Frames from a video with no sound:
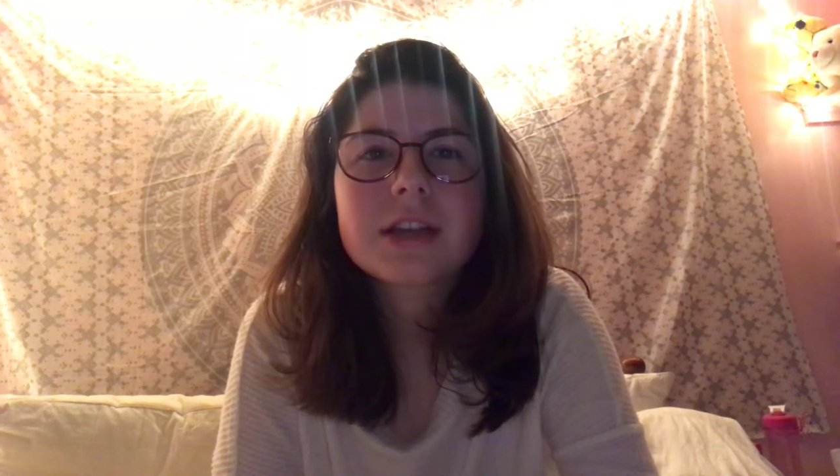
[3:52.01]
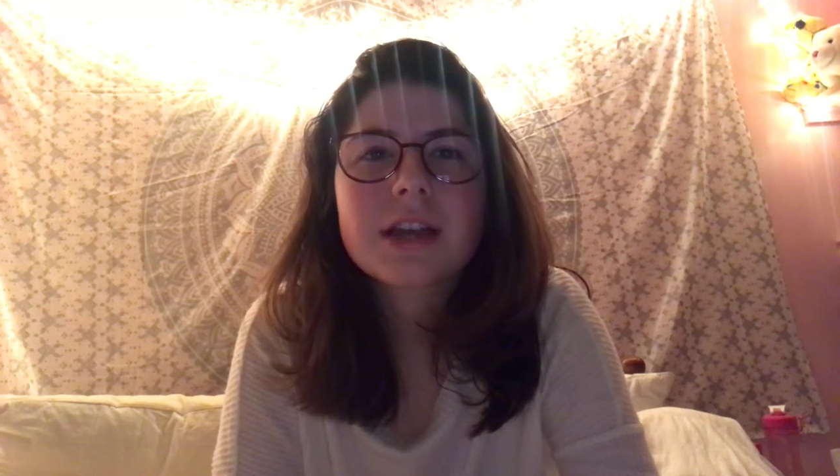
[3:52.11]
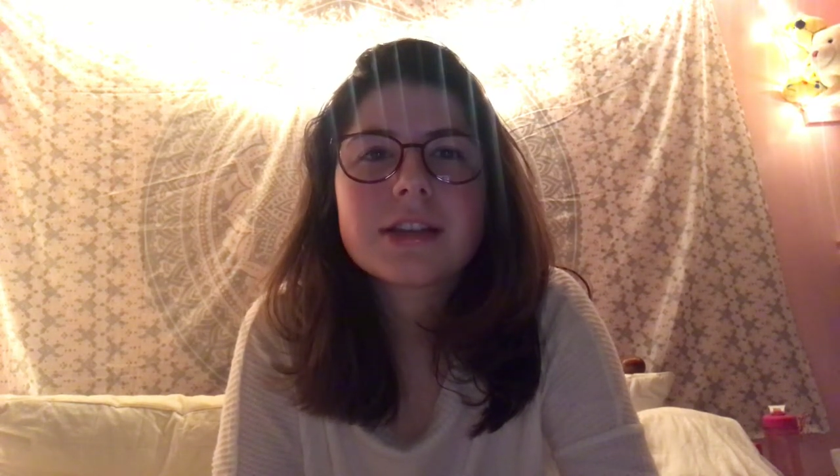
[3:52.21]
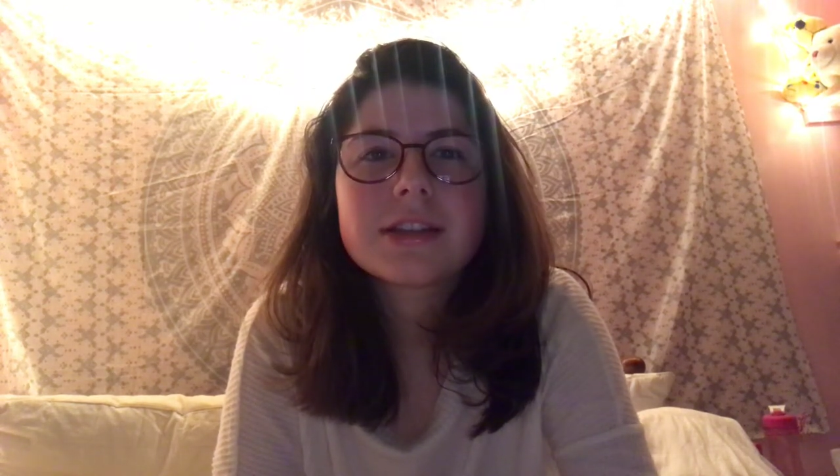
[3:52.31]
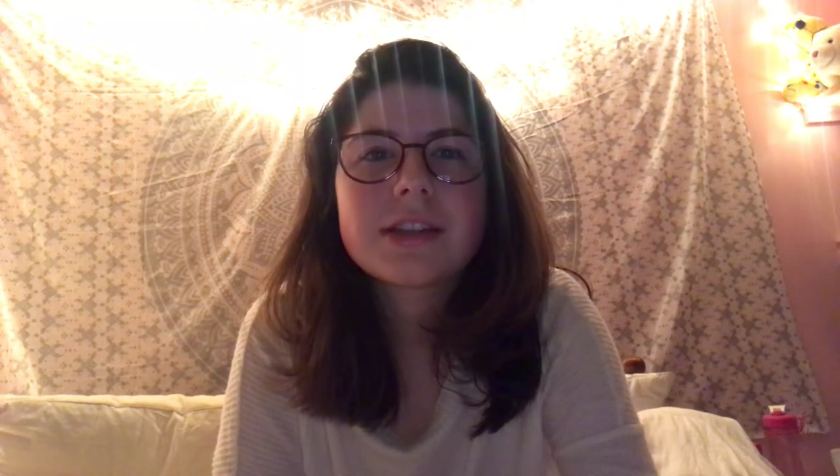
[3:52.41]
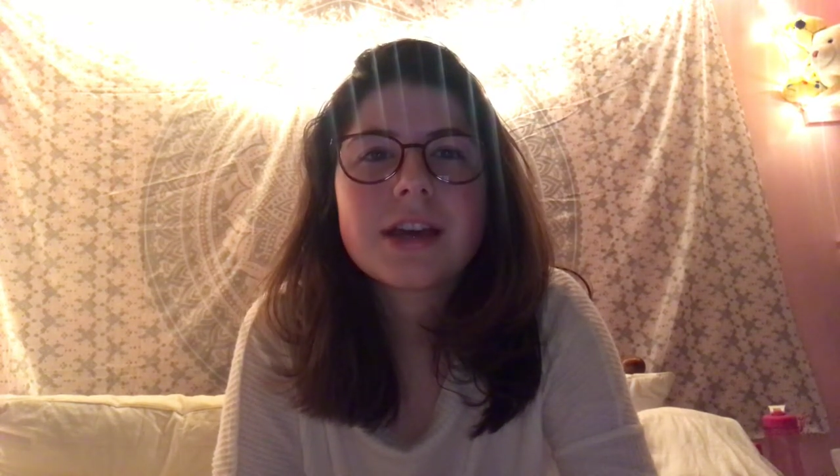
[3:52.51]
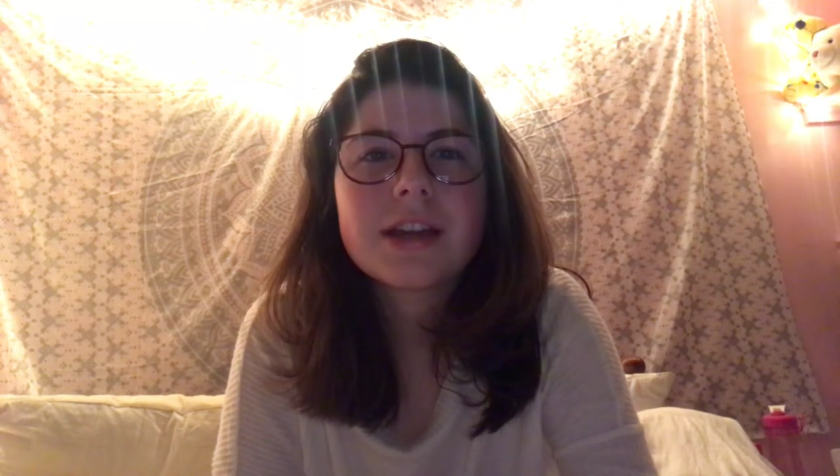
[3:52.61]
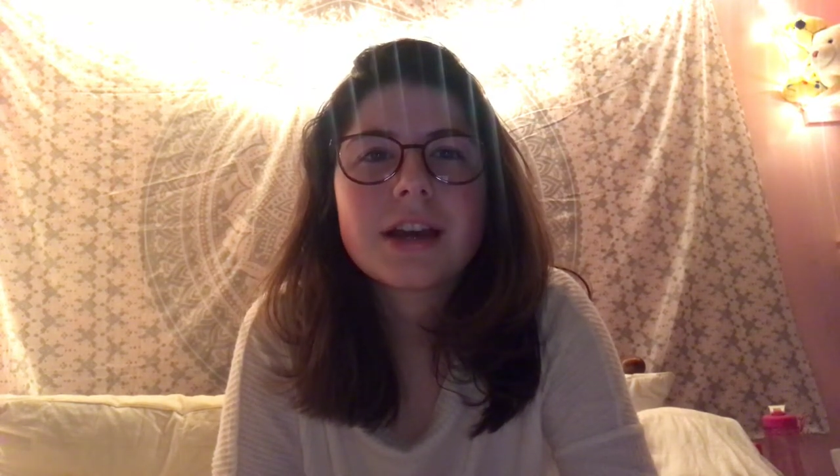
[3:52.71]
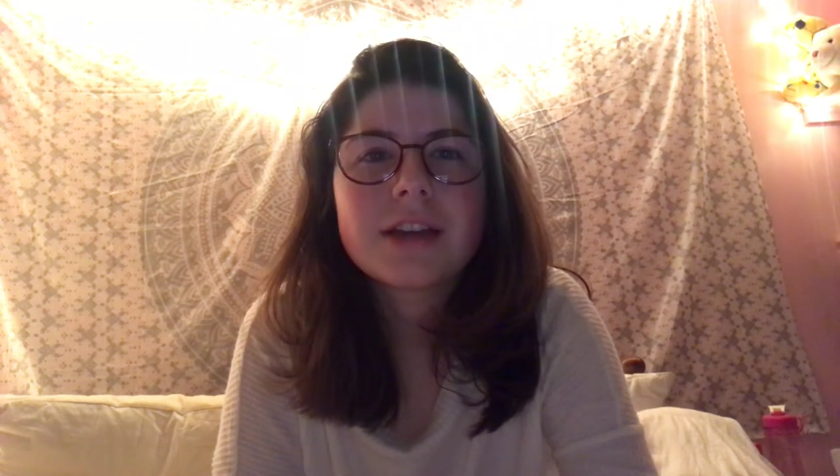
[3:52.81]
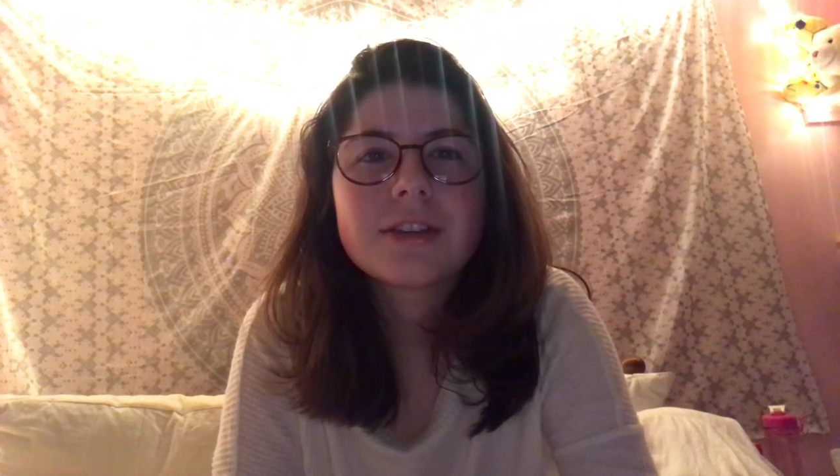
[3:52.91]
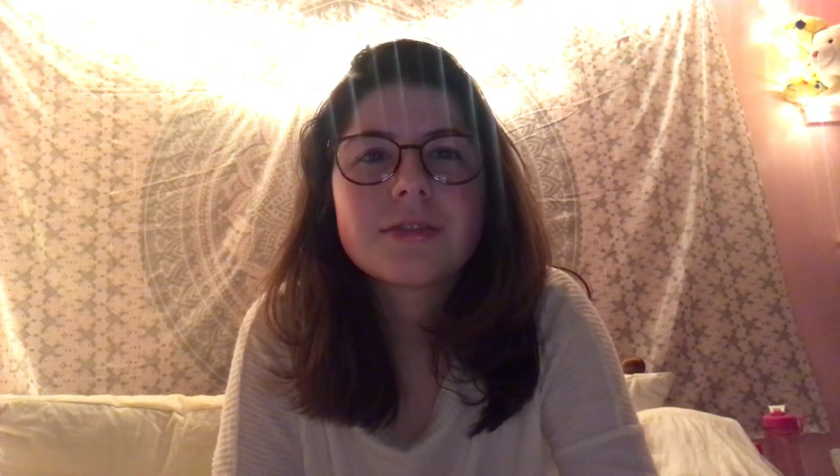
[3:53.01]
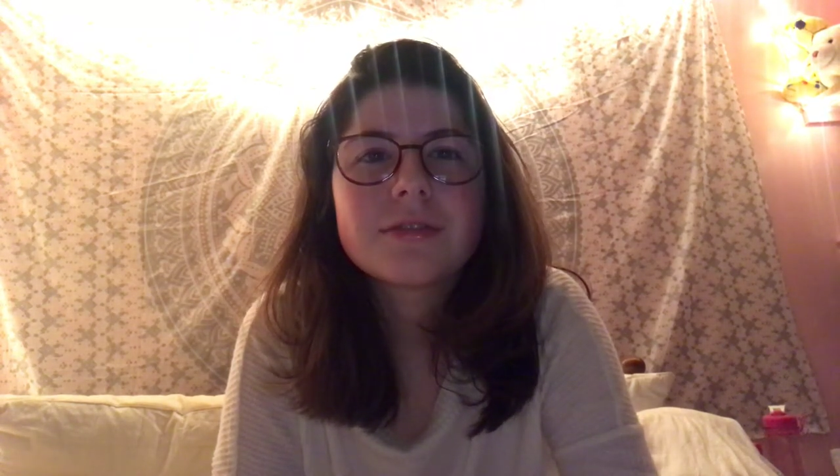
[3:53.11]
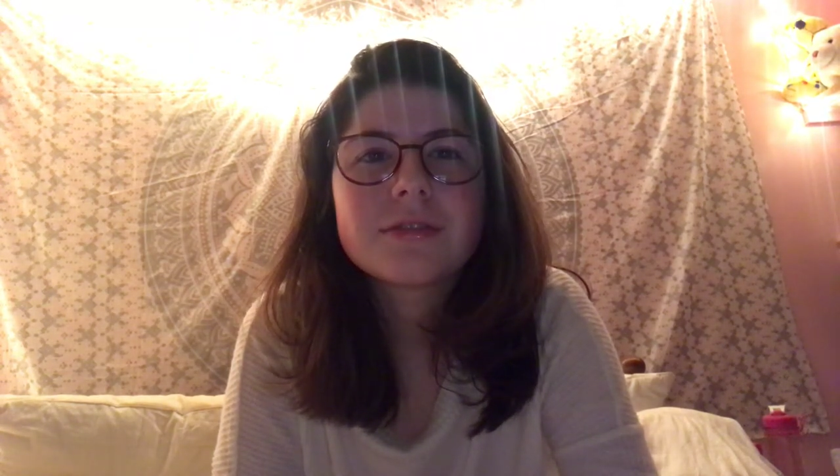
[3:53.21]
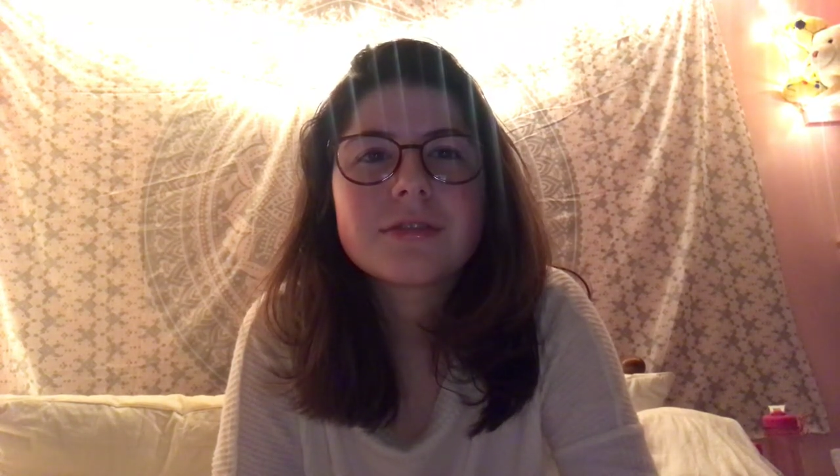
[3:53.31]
Like, I did that high note.